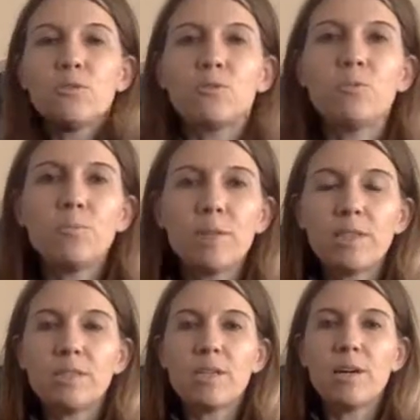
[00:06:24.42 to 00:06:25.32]
Swoop at
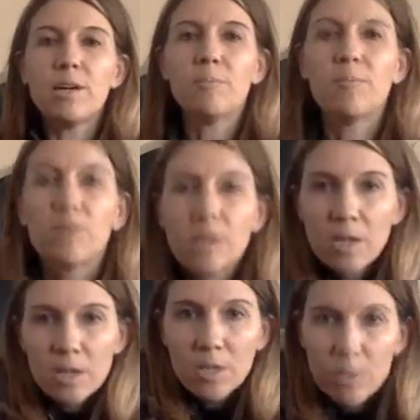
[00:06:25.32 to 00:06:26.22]
the top,
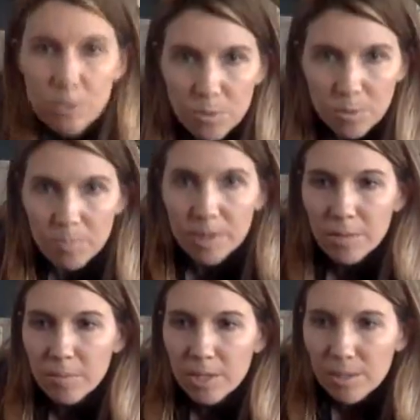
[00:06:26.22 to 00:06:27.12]
swoop at
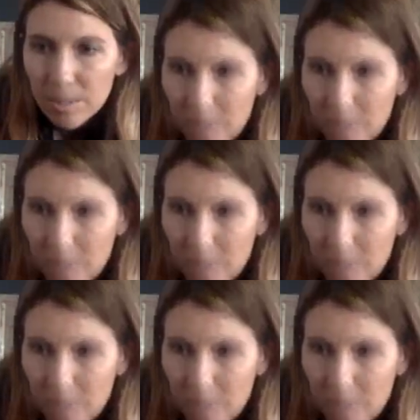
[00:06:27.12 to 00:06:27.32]
the middle,